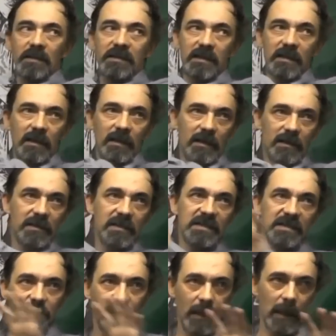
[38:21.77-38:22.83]
those
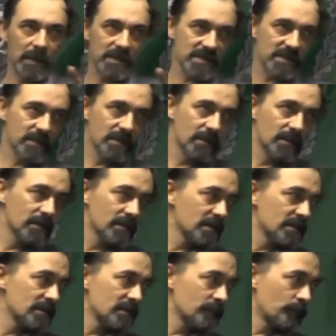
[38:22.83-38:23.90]
were called
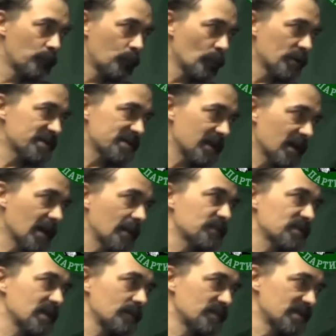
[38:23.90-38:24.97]
the
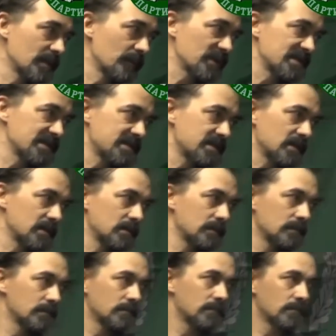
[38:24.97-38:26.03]
Middle Eastern
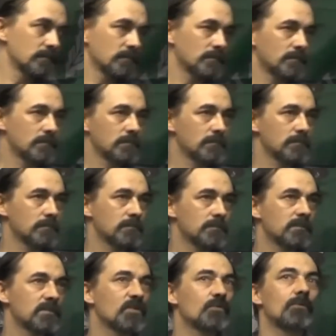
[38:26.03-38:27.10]
safety belt, or the
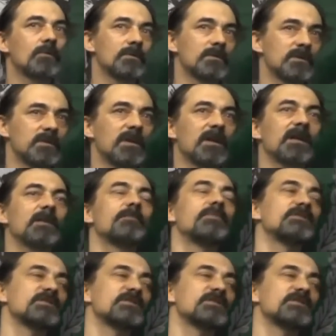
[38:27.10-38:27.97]
Arab safety belt.